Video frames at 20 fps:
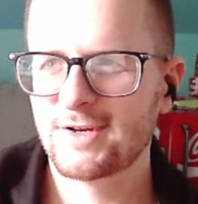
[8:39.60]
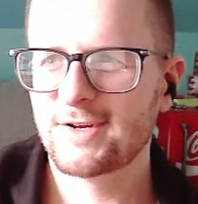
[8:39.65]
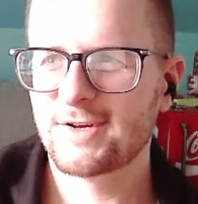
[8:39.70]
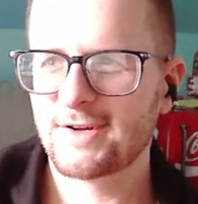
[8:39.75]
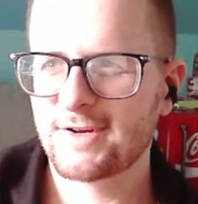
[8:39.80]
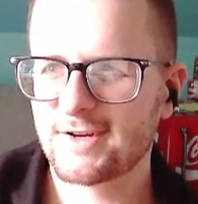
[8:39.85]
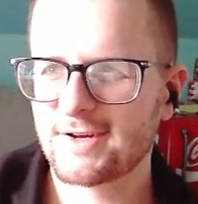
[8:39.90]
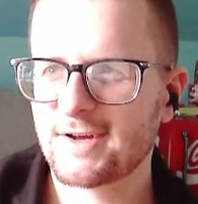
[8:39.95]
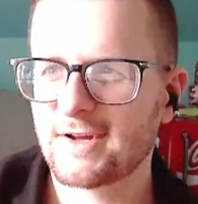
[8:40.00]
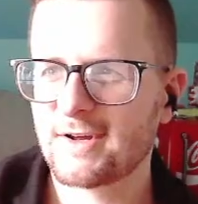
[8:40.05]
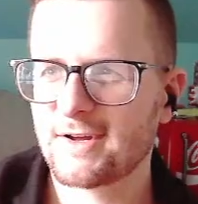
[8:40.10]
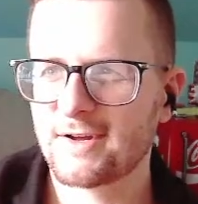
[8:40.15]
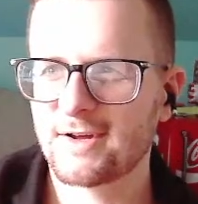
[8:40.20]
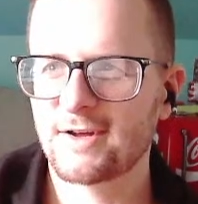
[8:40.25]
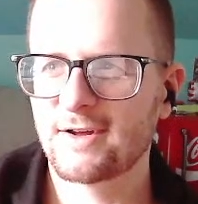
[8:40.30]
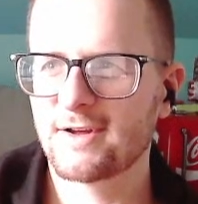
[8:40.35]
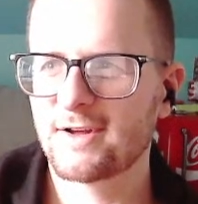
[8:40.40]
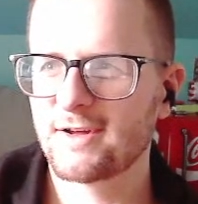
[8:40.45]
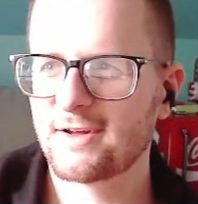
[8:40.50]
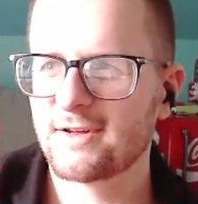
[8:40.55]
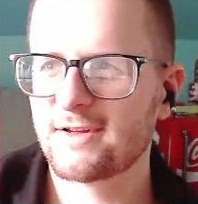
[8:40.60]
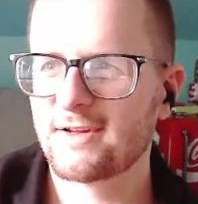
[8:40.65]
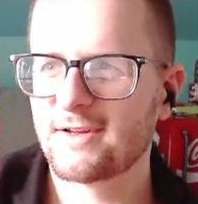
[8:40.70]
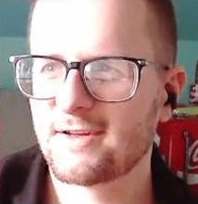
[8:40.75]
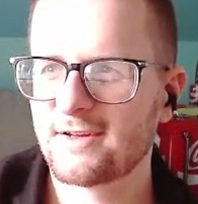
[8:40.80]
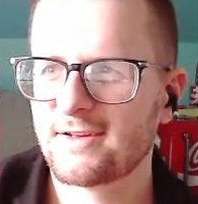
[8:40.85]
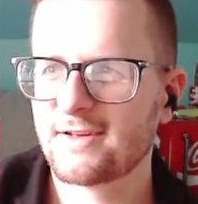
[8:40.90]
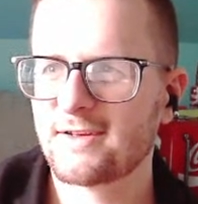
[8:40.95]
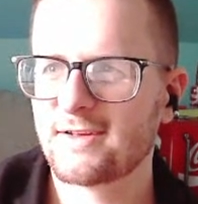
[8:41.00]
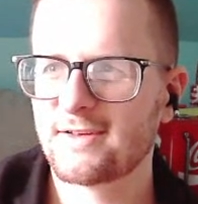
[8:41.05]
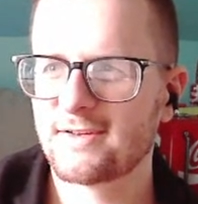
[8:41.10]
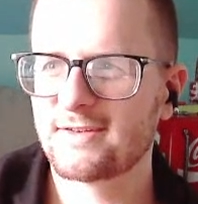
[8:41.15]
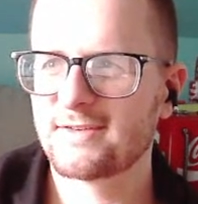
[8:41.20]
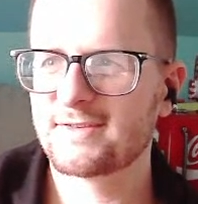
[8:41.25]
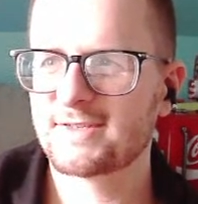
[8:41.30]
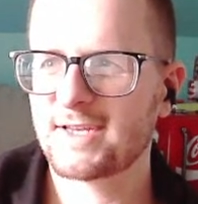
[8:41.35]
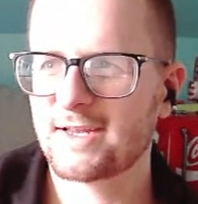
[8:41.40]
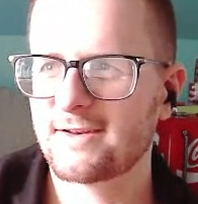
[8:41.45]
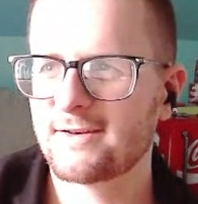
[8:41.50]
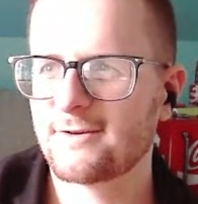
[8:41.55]

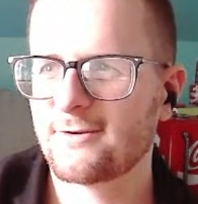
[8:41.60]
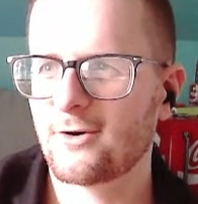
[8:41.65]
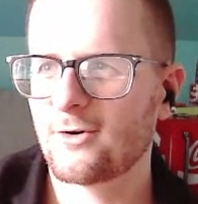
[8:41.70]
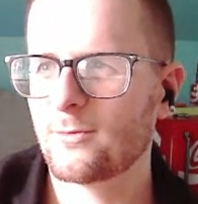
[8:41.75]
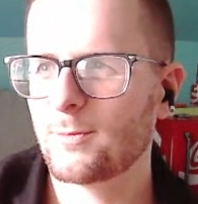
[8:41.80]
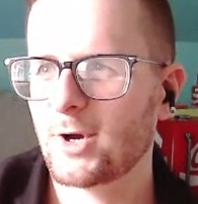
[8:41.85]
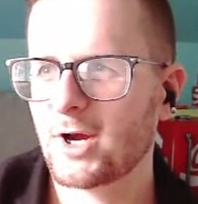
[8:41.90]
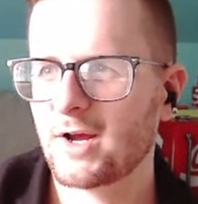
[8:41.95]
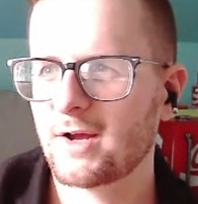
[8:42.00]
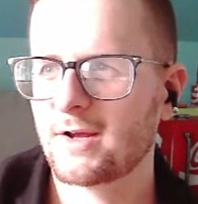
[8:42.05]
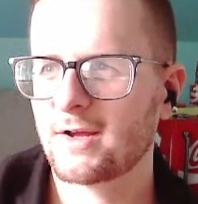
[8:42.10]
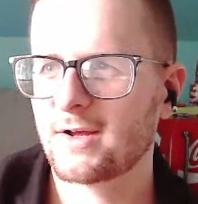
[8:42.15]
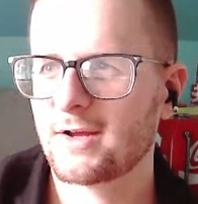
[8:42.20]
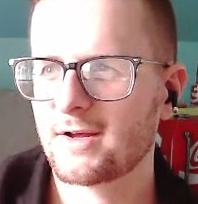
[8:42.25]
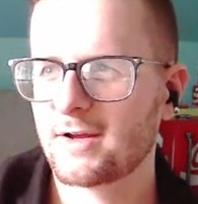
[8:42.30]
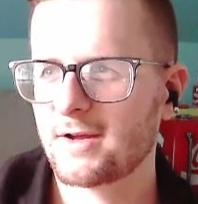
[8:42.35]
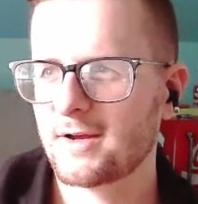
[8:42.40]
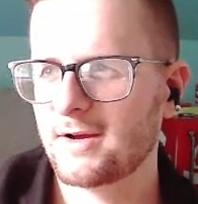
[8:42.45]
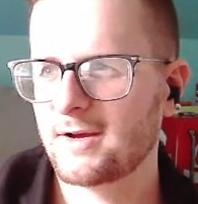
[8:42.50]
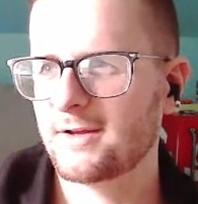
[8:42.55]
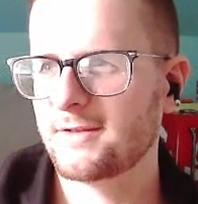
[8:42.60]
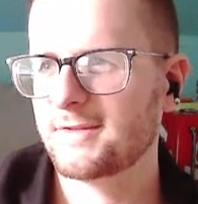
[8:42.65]
Said in Omaha.